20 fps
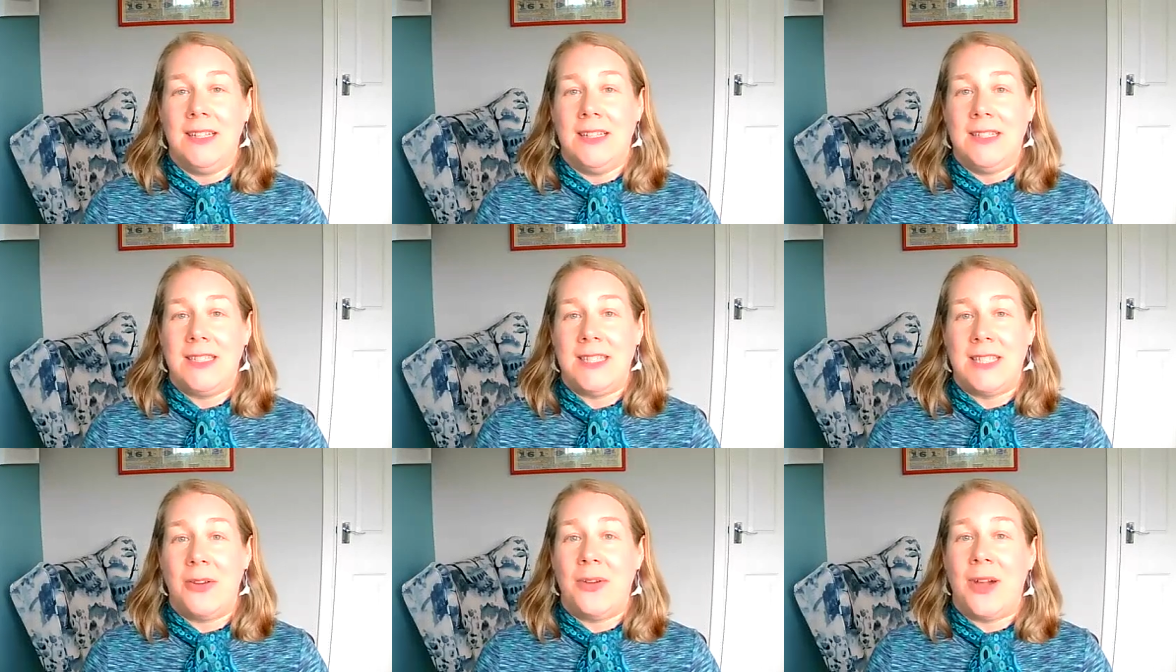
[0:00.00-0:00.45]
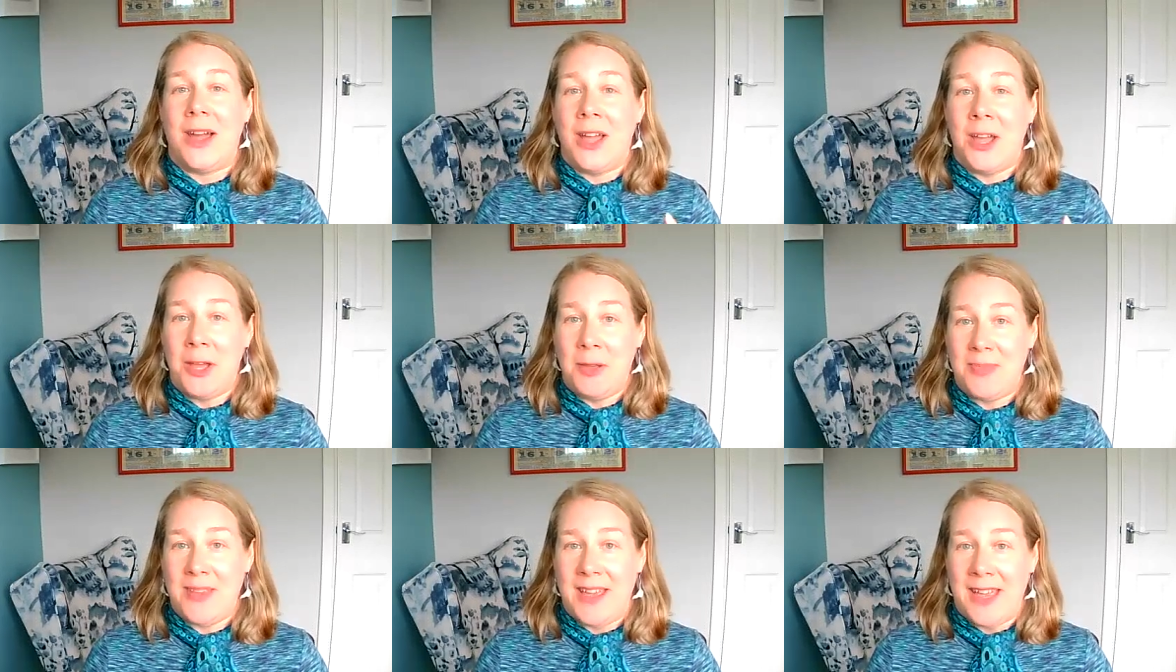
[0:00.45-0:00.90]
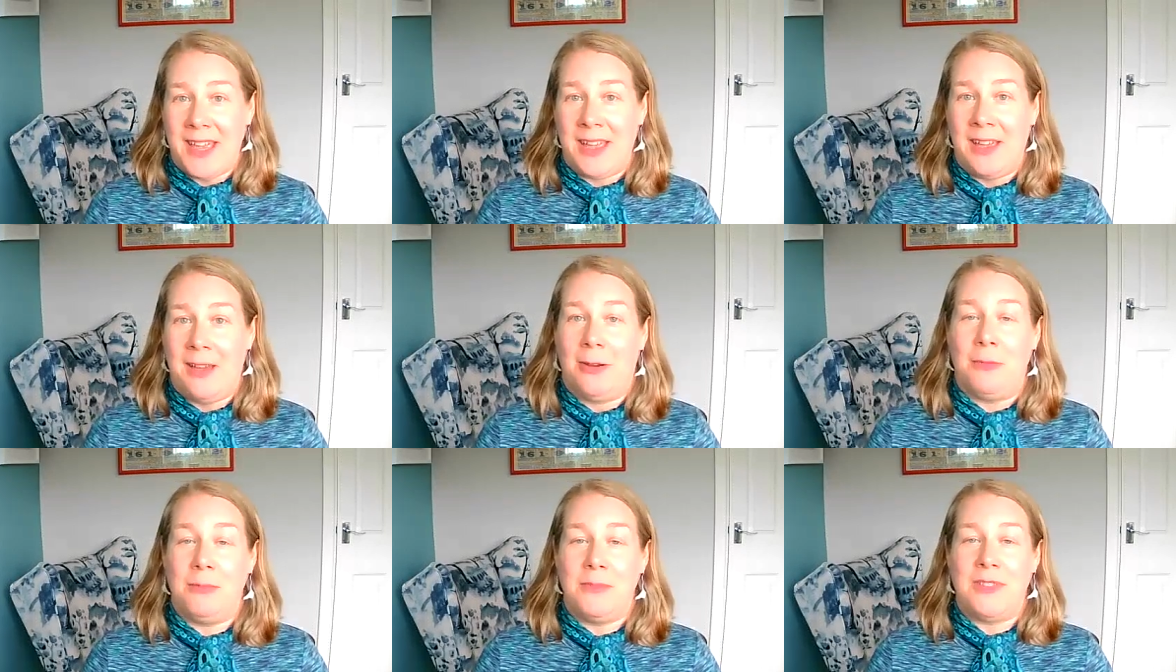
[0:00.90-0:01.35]
So I hope that
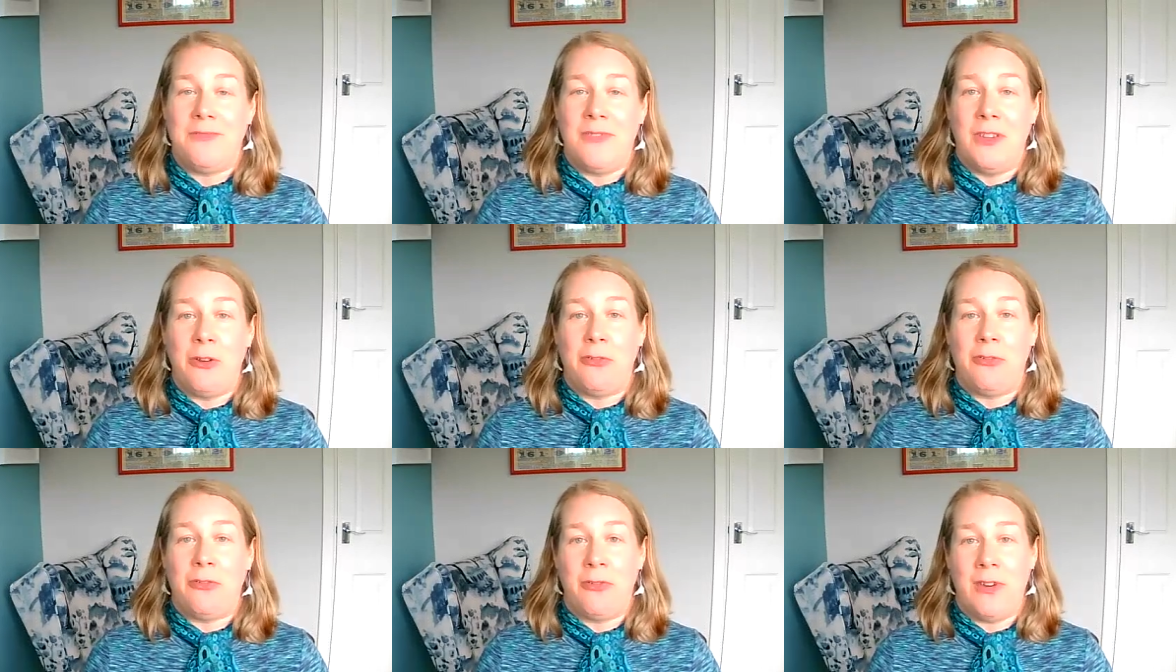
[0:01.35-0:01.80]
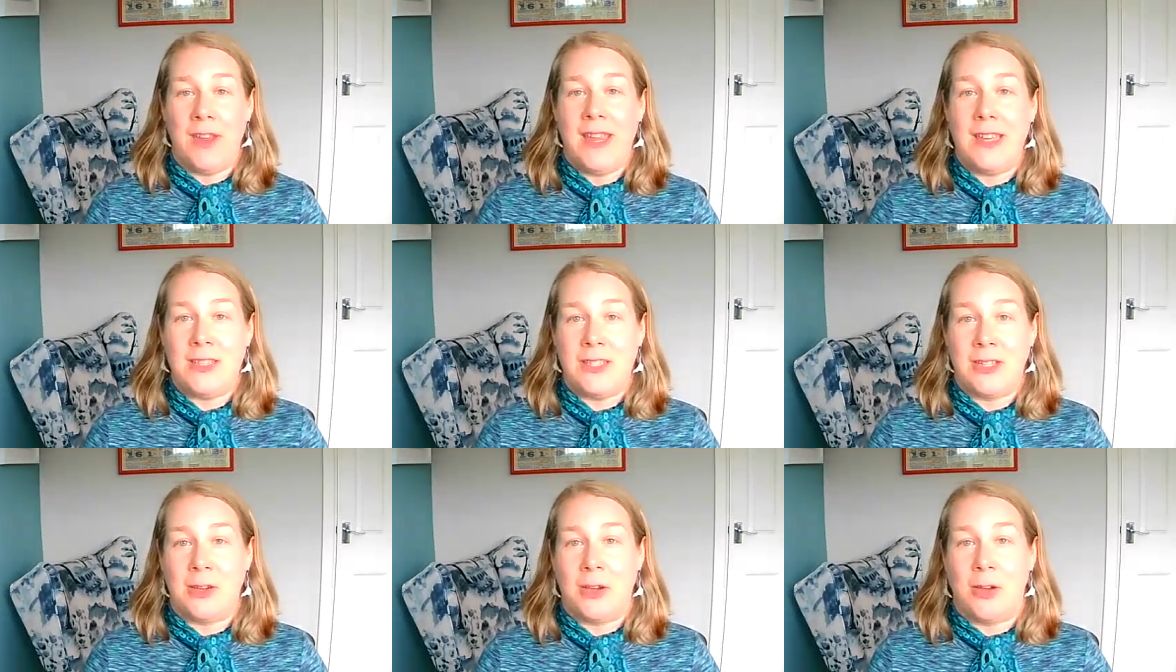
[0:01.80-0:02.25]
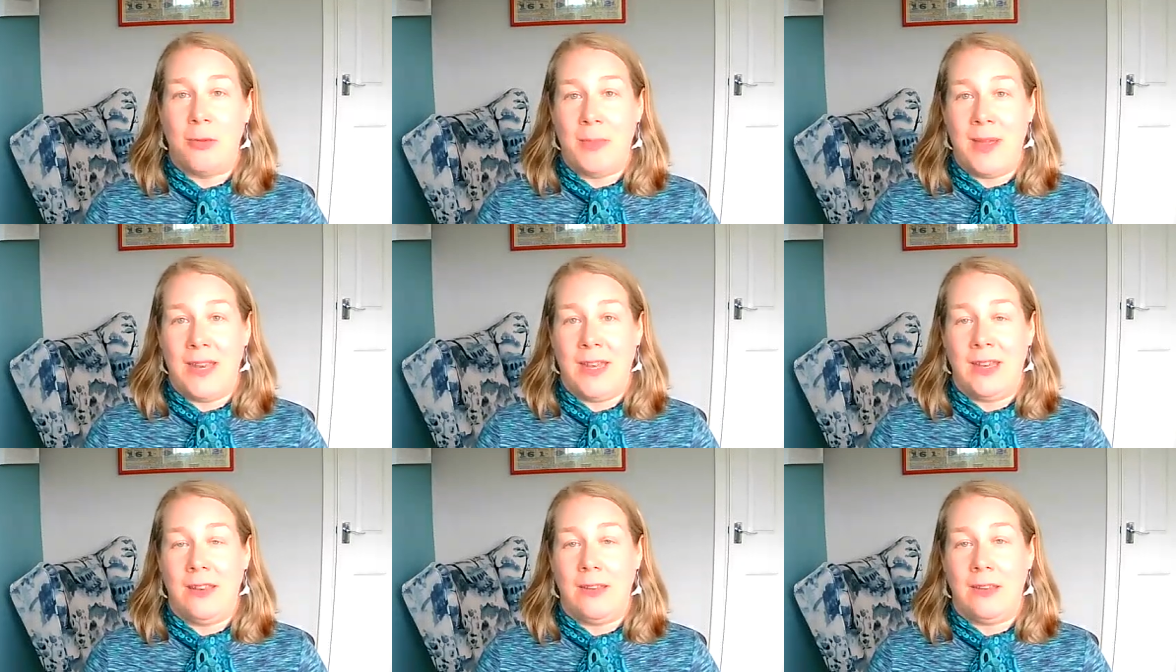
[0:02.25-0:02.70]
helps. Feel free to
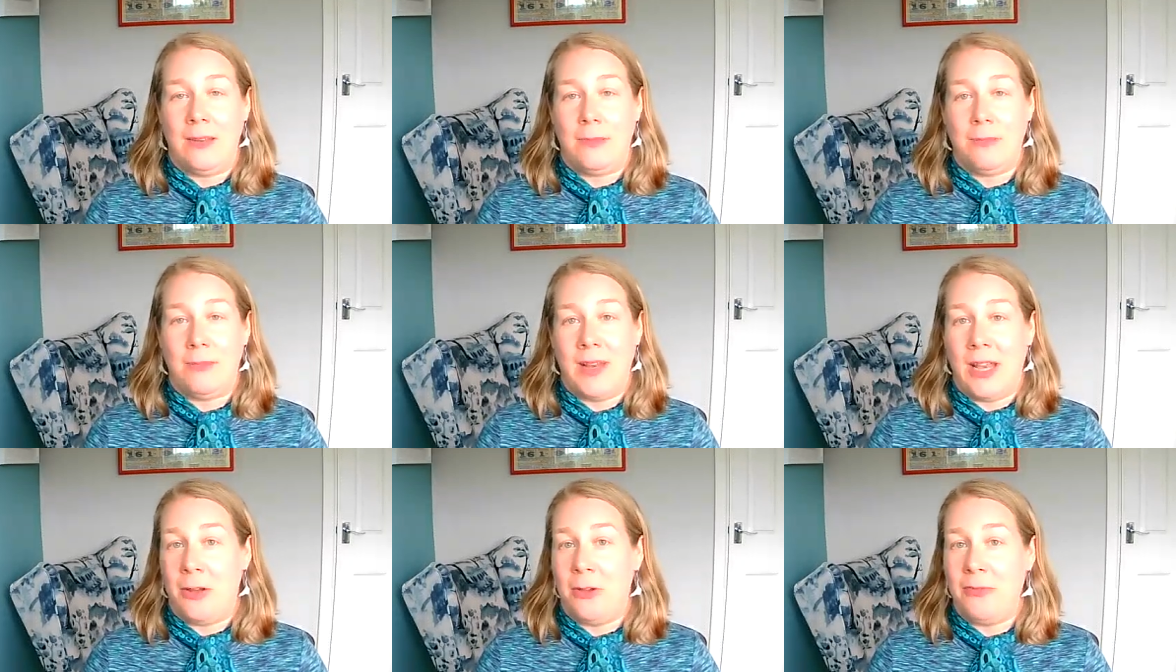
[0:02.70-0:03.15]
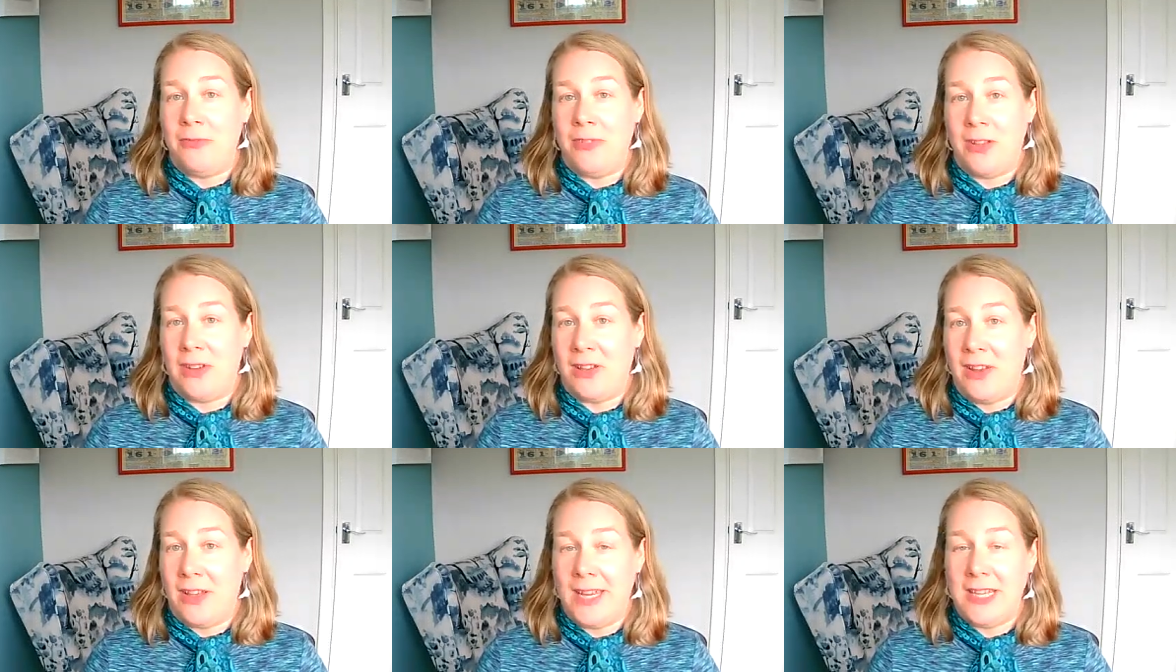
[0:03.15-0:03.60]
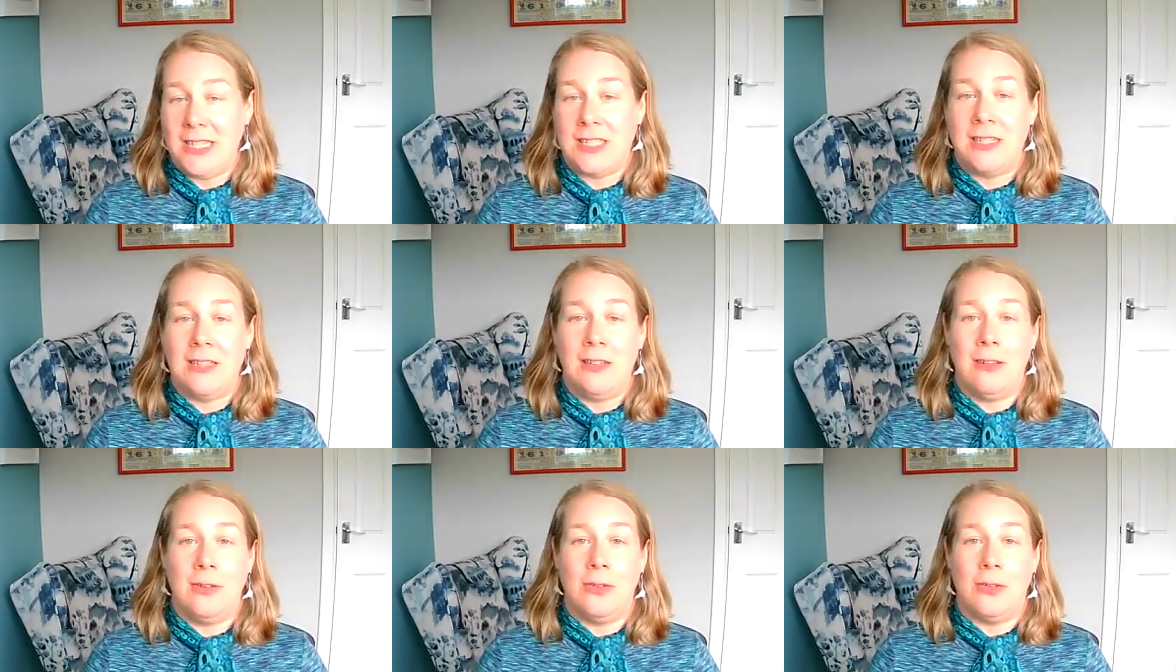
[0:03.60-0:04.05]
comment below if you'd like
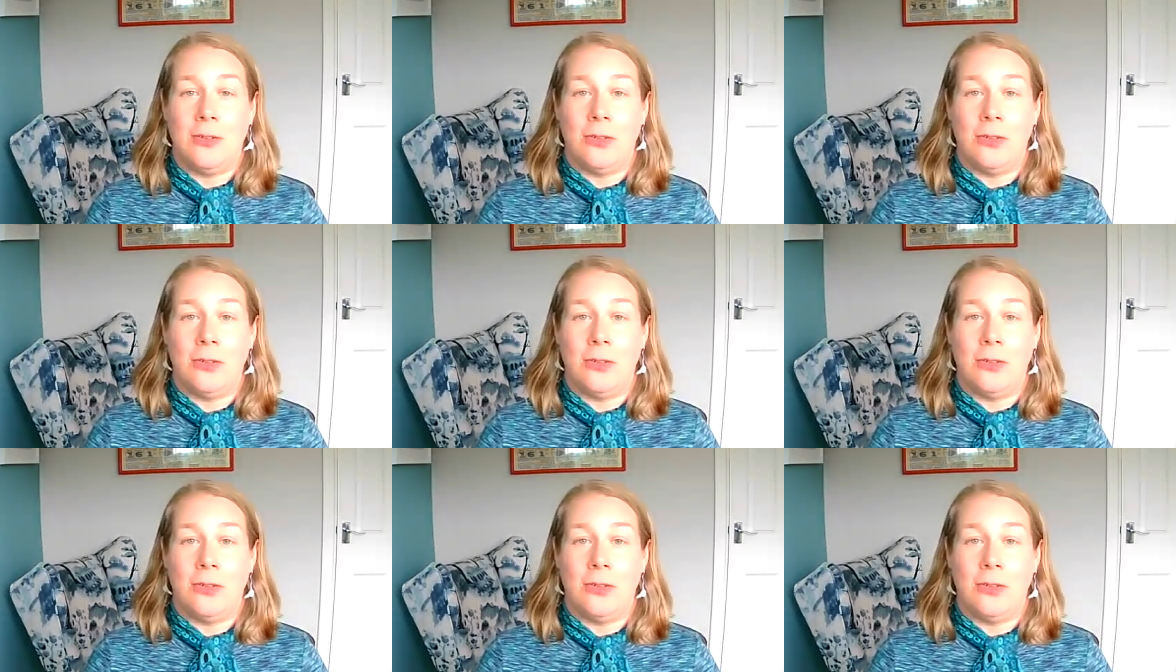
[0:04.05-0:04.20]
to,